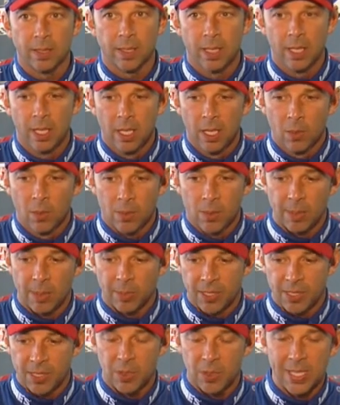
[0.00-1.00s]
and was
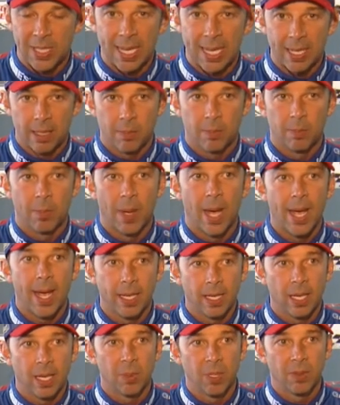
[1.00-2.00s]
able to get by
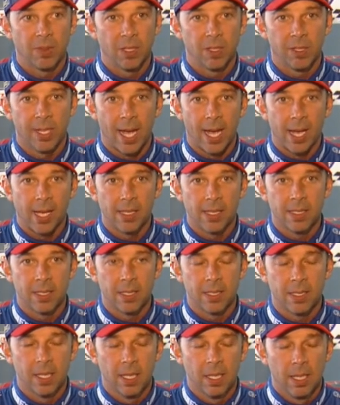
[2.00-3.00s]
a couple of other guys.
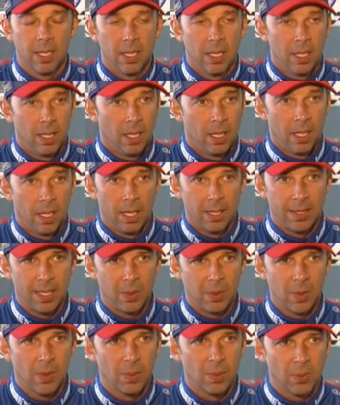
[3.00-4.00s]
And I
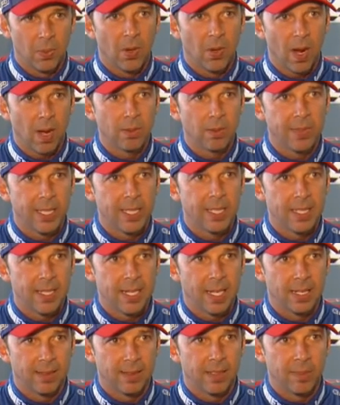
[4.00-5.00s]
think we were probably going to
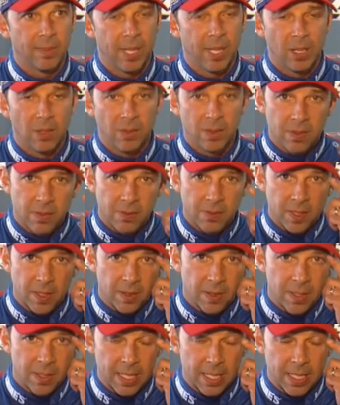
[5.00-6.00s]
settle in about
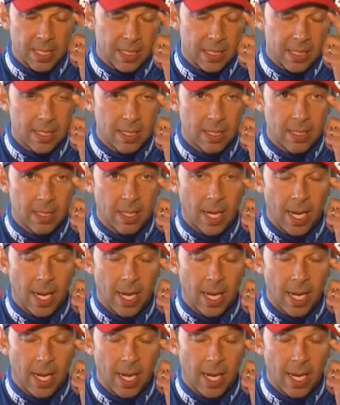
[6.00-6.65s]
fifth or sixth.